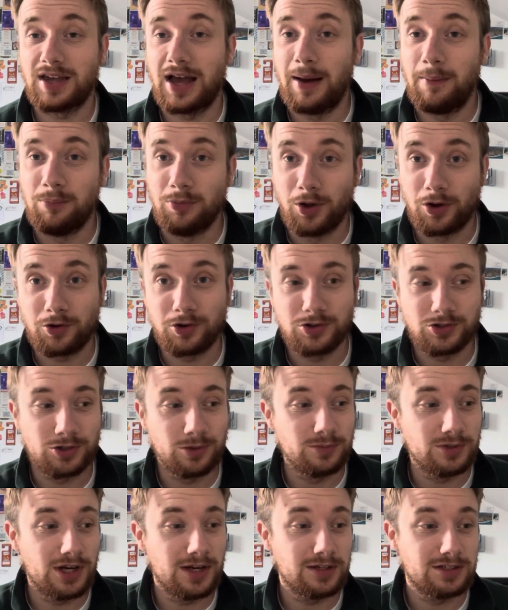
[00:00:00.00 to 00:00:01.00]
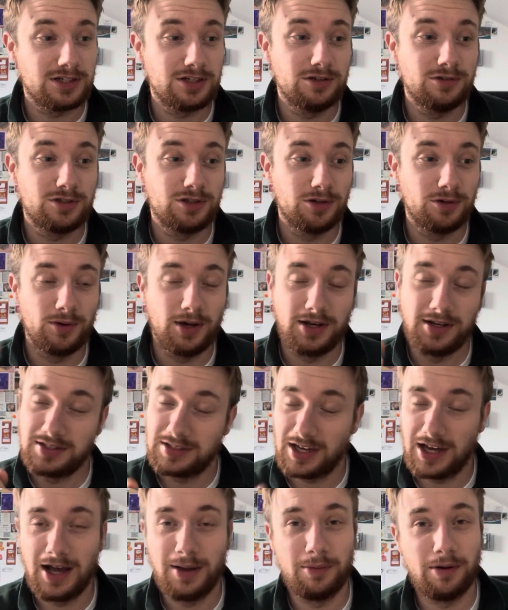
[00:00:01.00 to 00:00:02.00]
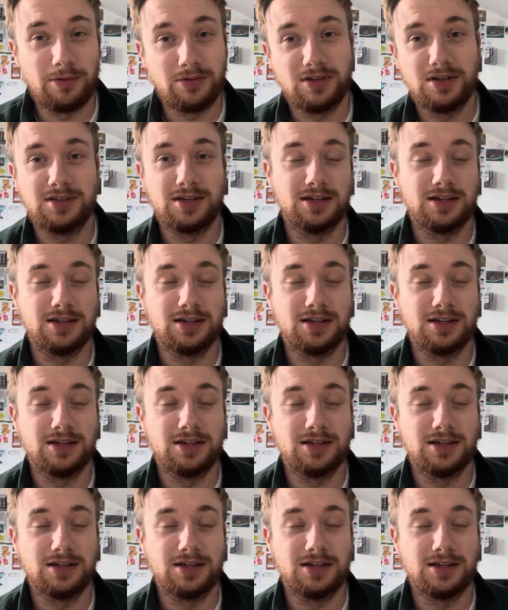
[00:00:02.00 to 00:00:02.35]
I'm not going to subject you to any time lapses.